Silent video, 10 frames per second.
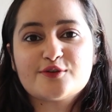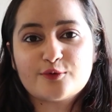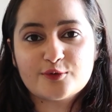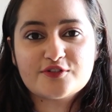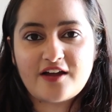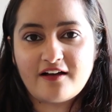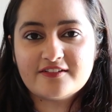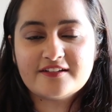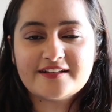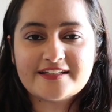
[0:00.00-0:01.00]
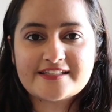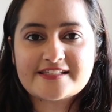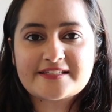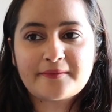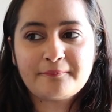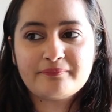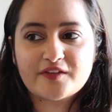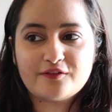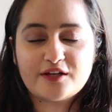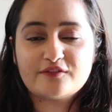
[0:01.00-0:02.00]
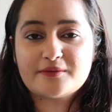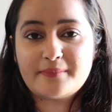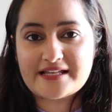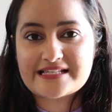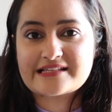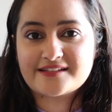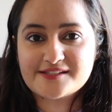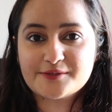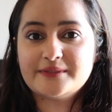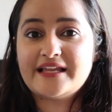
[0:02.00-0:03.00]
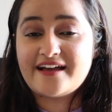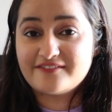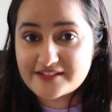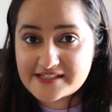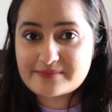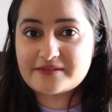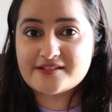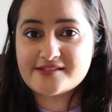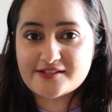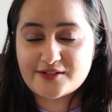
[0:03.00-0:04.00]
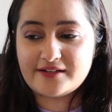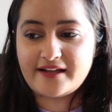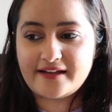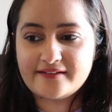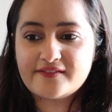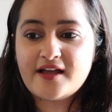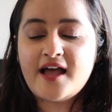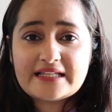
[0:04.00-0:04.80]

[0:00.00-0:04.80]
a solo travel is one of the best things you will ever experience in your life.